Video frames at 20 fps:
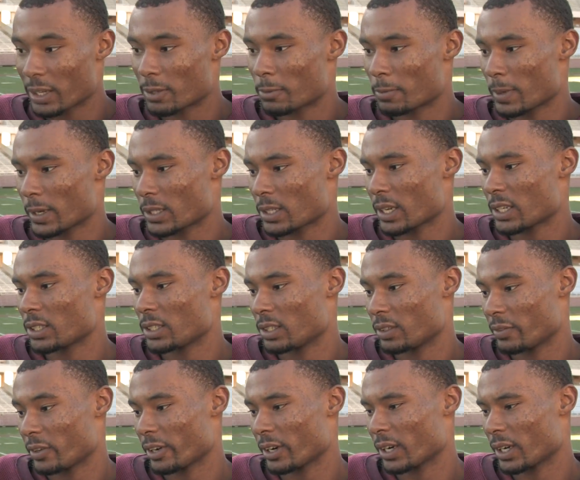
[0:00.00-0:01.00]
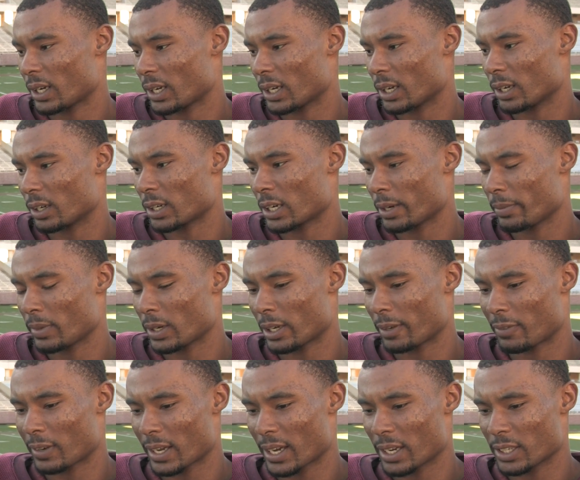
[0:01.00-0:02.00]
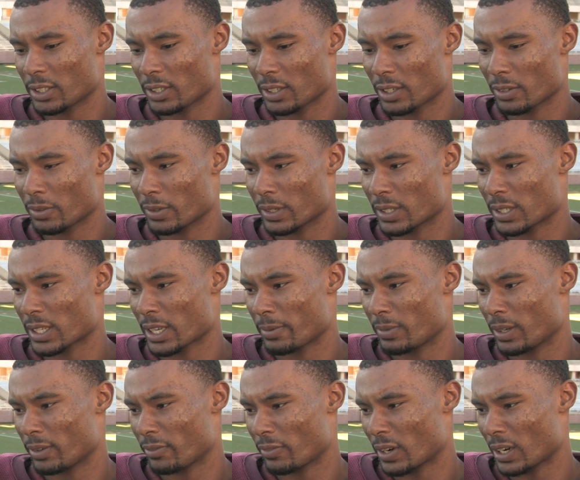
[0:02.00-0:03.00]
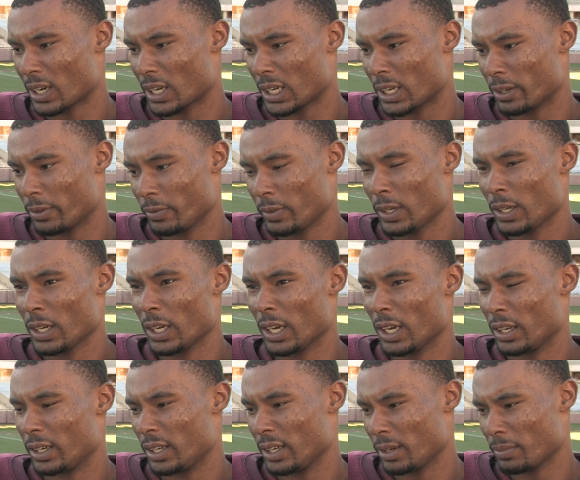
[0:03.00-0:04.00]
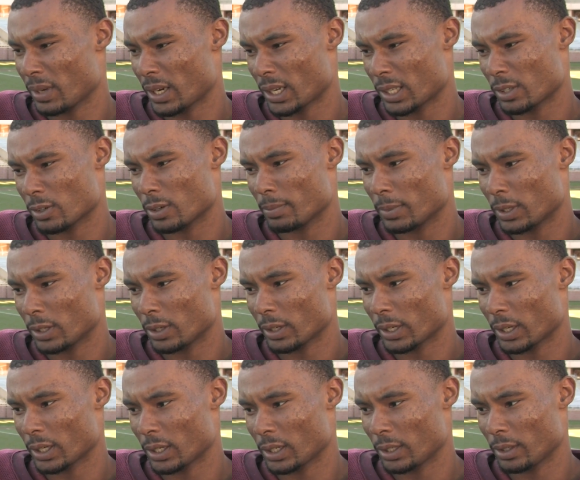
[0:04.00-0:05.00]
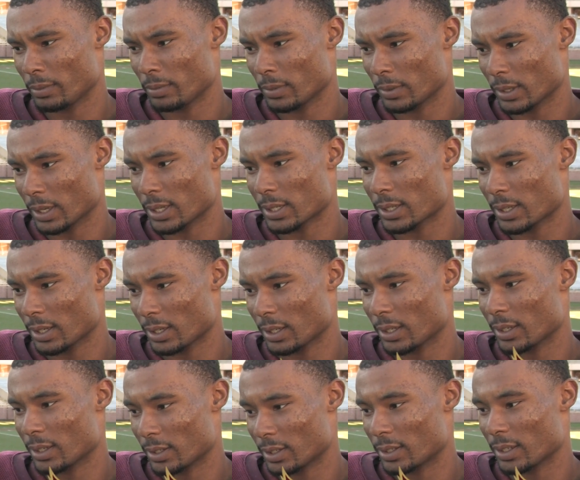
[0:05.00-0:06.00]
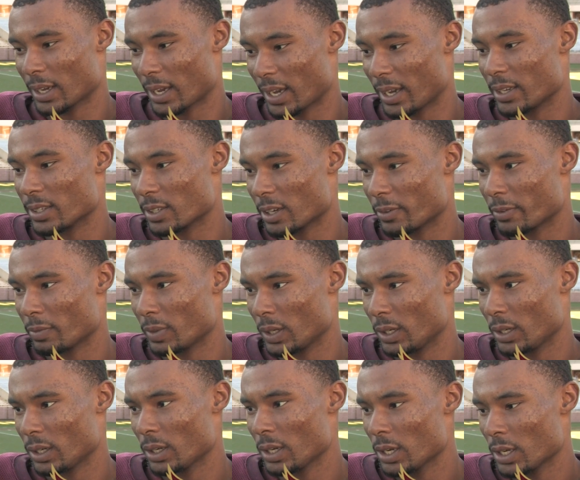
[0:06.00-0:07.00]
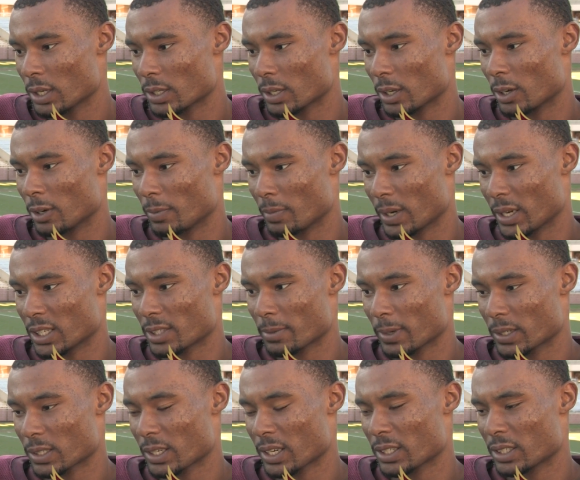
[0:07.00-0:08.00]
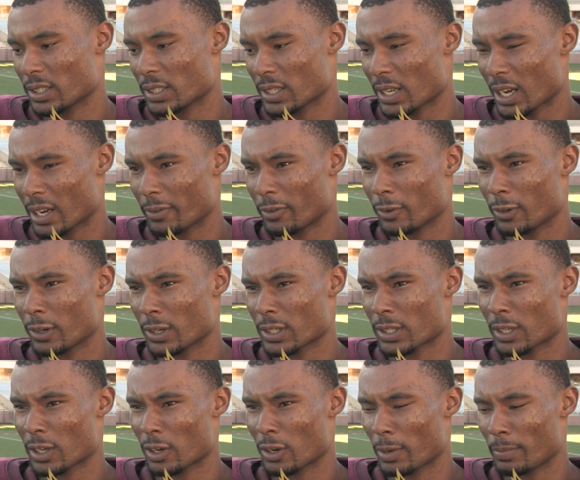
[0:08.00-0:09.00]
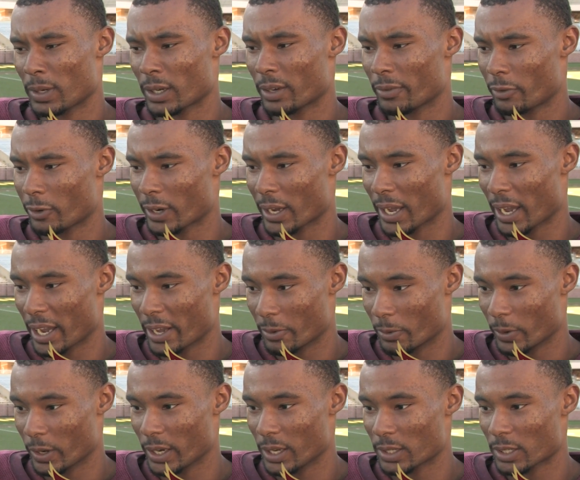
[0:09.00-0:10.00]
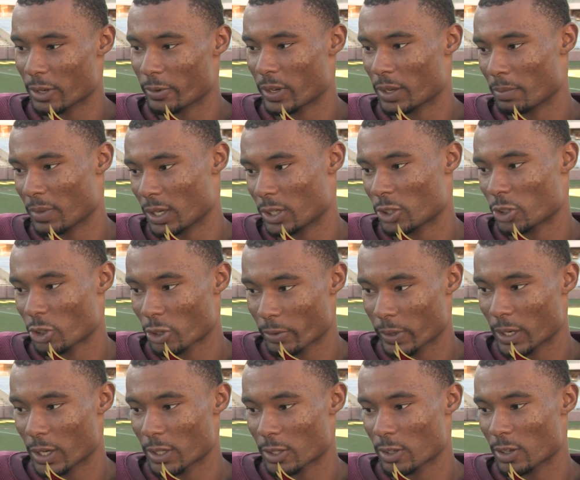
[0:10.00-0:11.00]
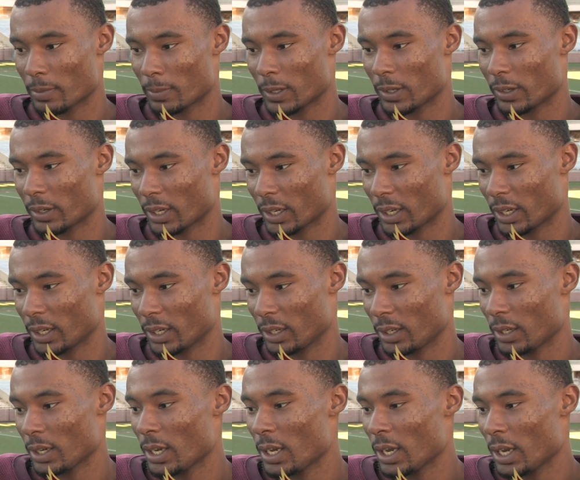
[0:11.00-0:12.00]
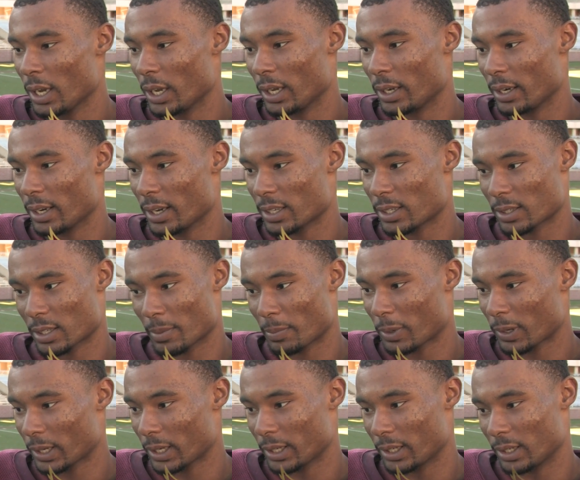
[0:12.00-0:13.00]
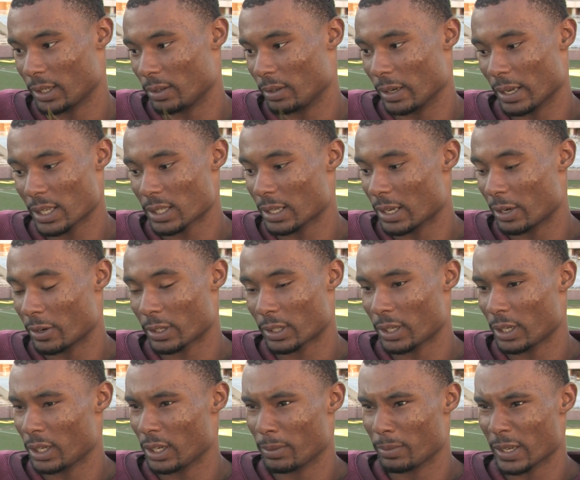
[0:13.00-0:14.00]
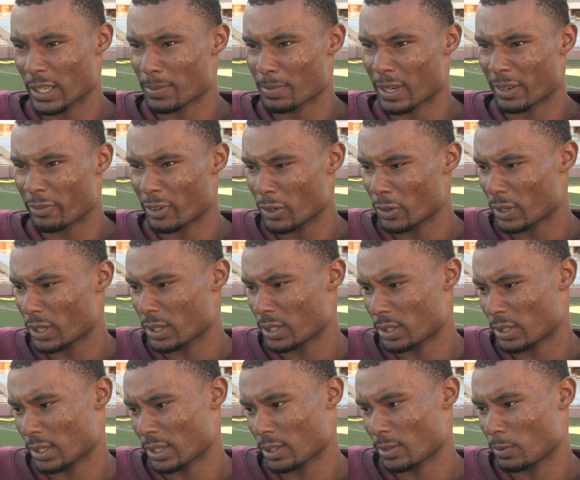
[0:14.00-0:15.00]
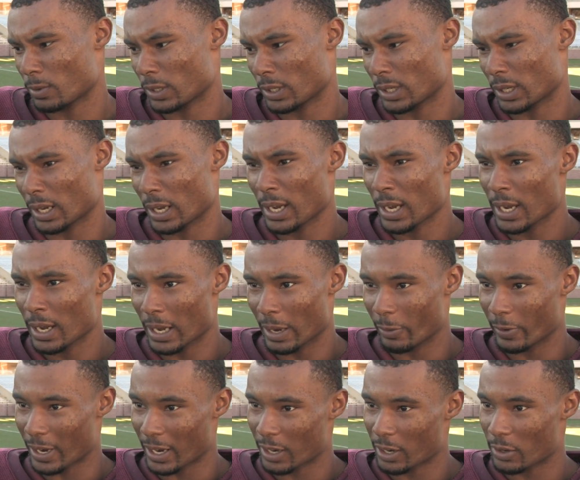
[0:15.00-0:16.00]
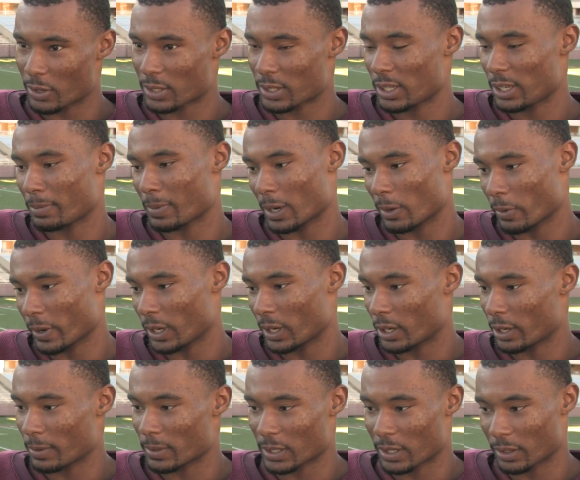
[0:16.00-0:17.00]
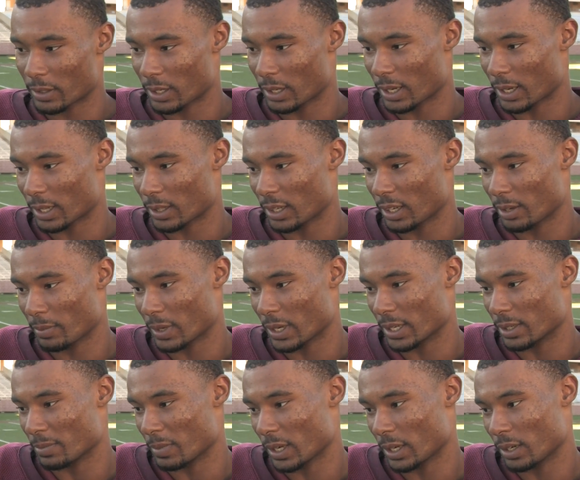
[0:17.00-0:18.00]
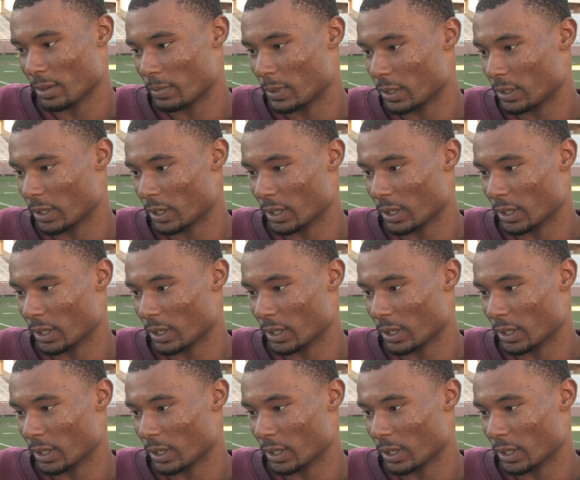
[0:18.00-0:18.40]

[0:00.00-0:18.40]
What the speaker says: expectation is very high. Coming off last year with 7-5 and didn't make it to a bowl game, that still hangs over me. So my expectation is high for us. So I'm looking for that 8 win so we can make sure we go to a bowl game. And that's the plan. That's the only thing. That's my focus. That's what, when I go to sleep, I wake up, it's the only thing I think about is making the bowl